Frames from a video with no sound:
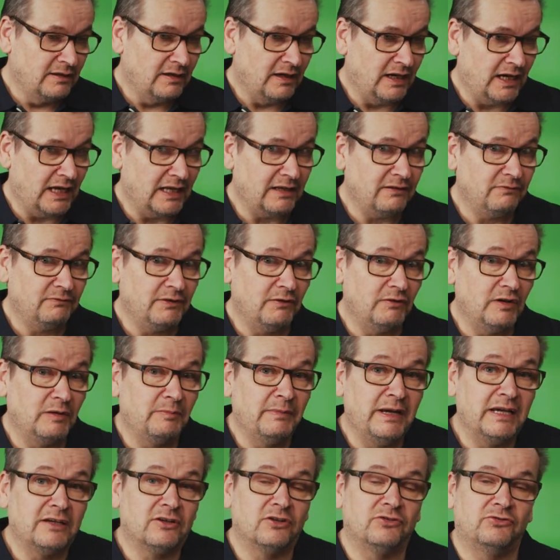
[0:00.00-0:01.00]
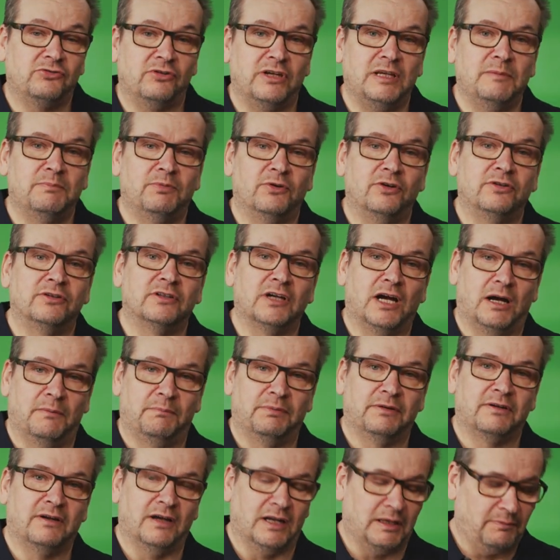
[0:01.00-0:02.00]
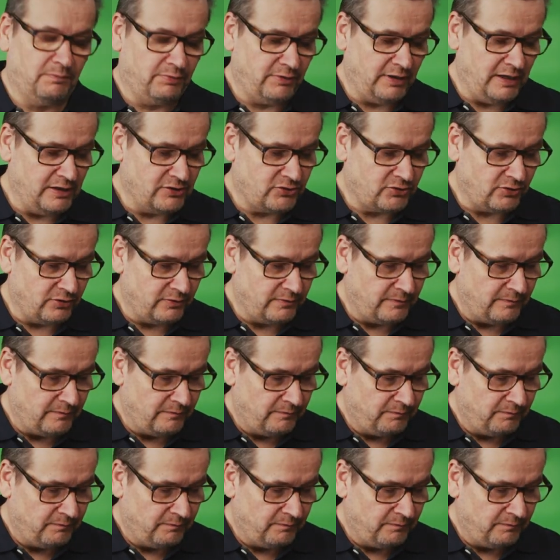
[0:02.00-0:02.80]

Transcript: And we will make a 3-point up calibration.